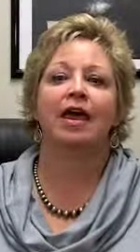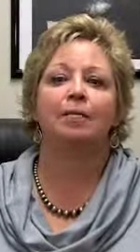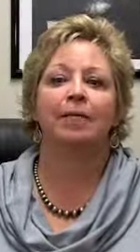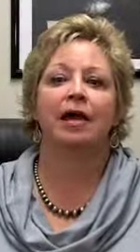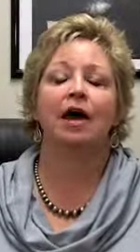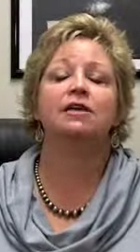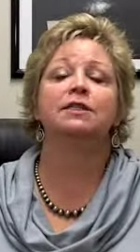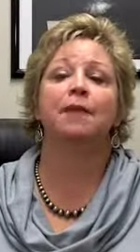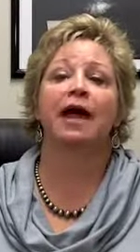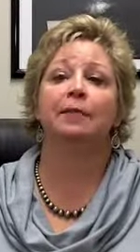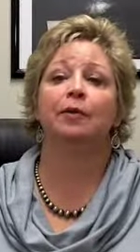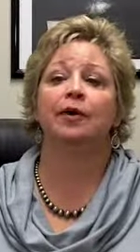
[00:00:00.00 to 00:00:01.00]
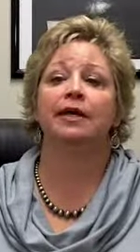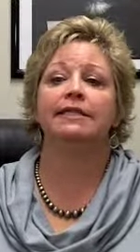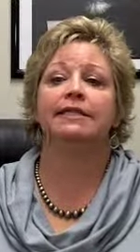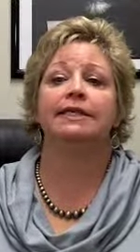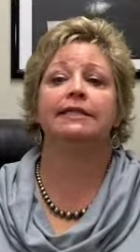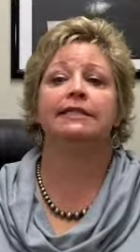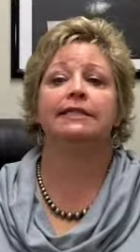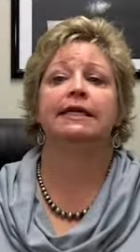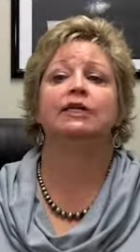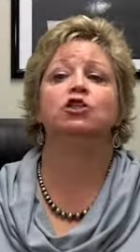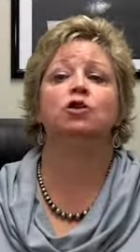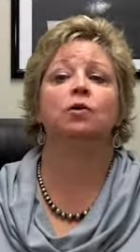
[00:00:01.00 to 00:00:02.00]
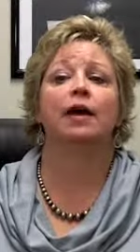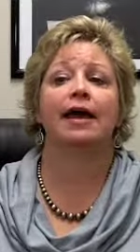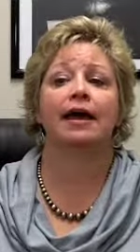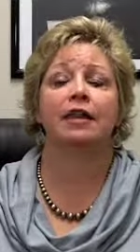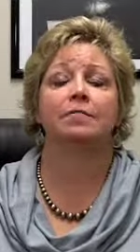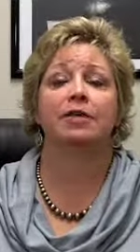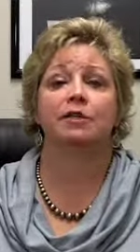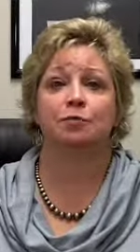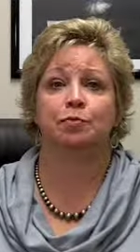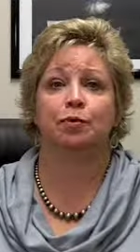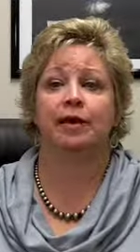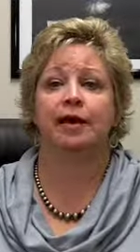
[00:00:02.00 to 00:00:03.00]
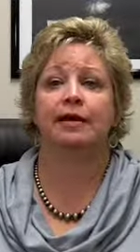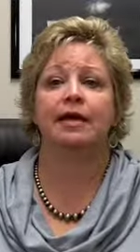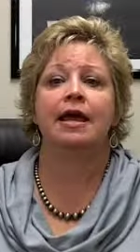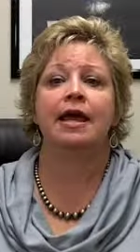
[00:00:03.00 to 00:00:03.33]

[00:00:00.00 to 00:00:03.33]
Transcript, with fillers: Because paper is an essential element to print,